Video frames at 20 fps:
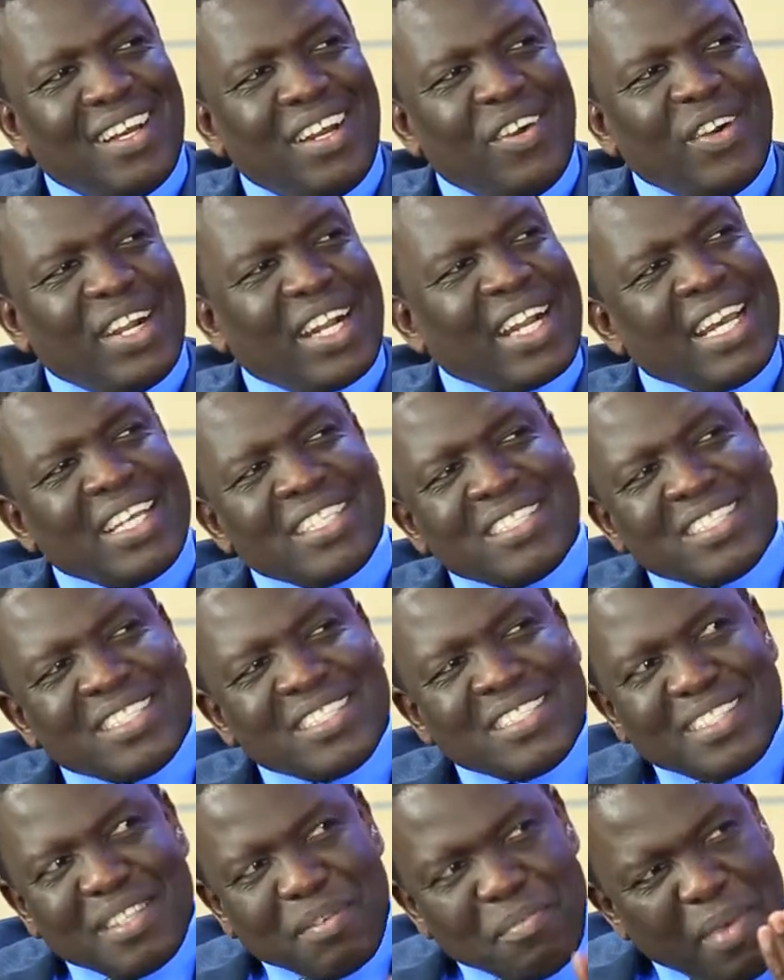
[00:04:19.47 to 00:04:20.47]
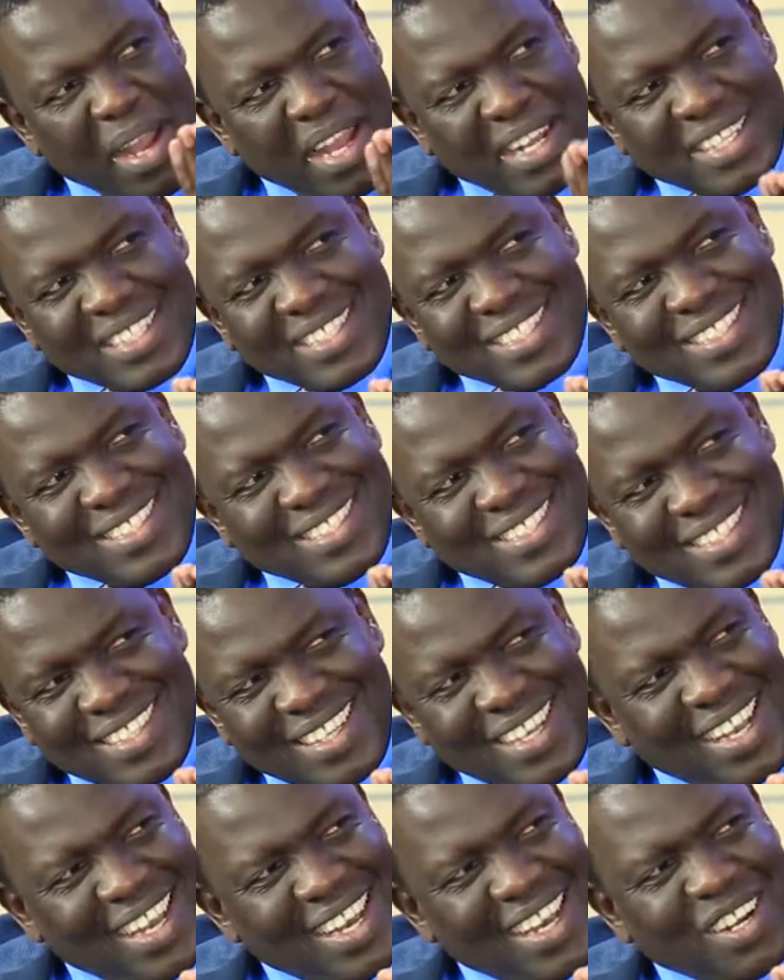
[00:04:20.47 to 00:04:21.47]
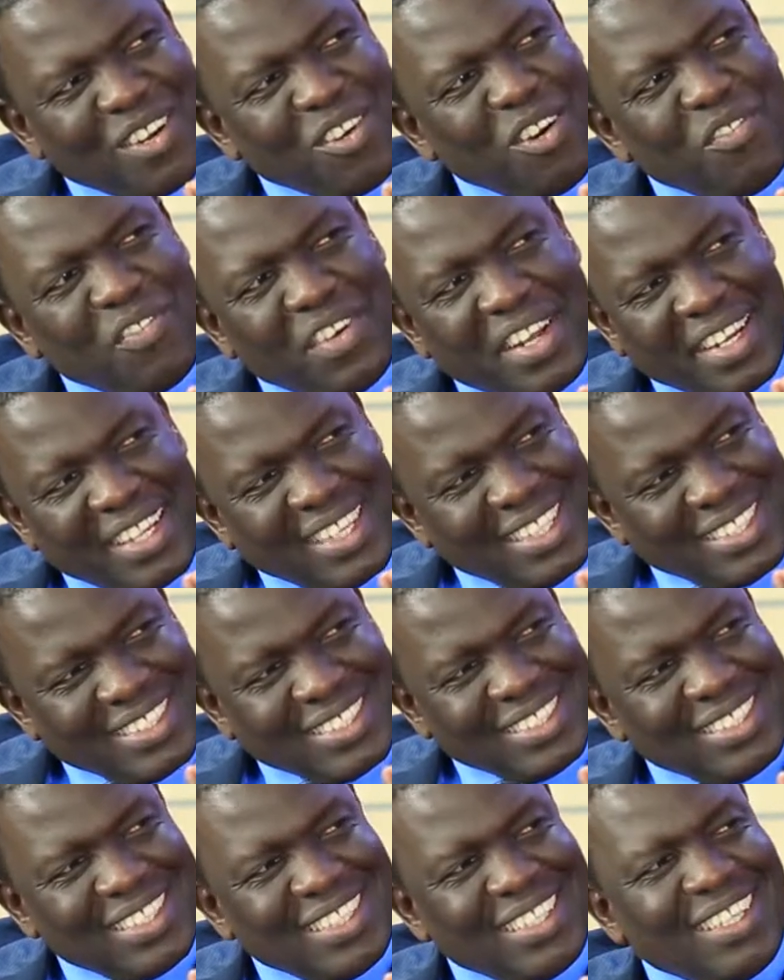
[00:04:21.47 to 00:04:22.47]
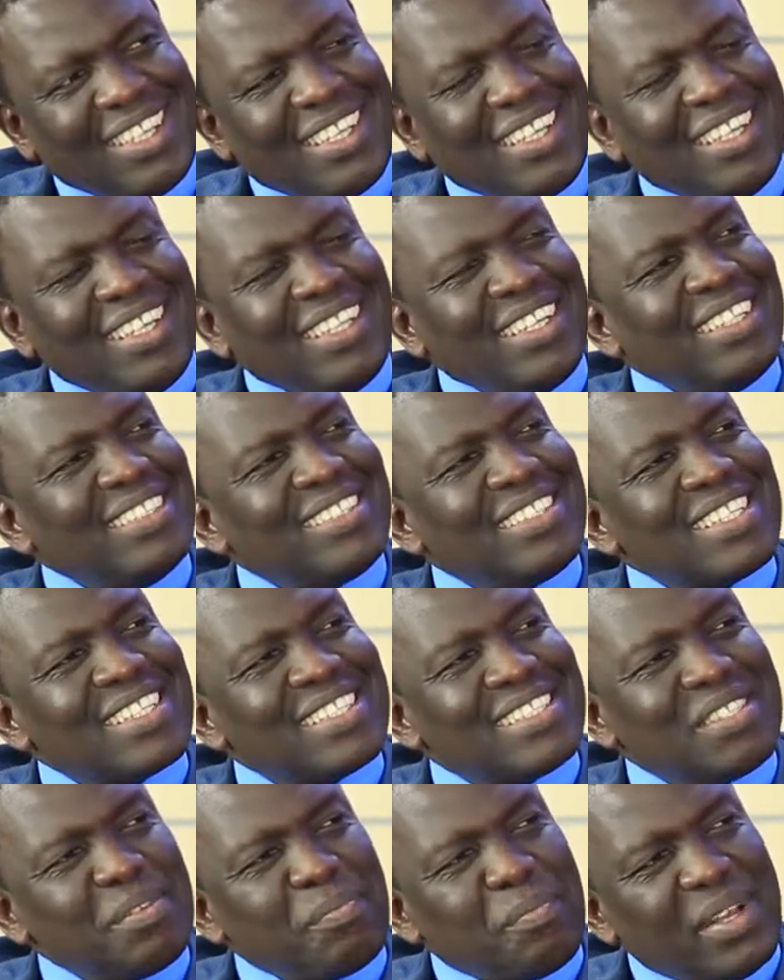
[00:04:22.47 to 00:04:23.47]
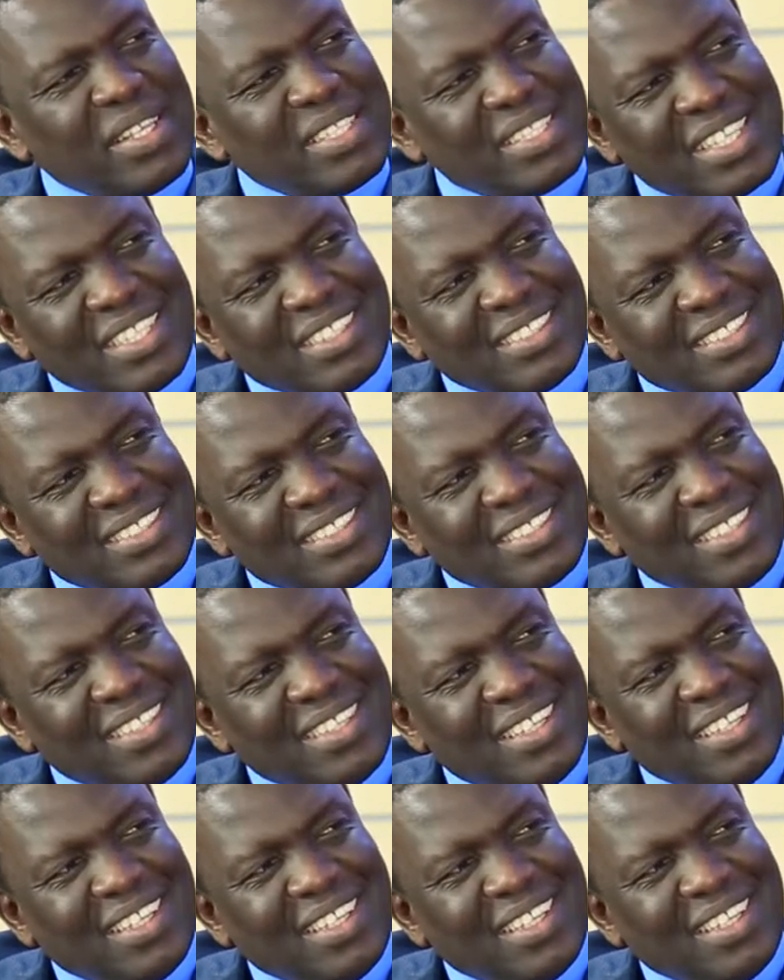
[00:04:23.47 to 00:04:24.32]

our cousins, the banks, are hovering in 60%.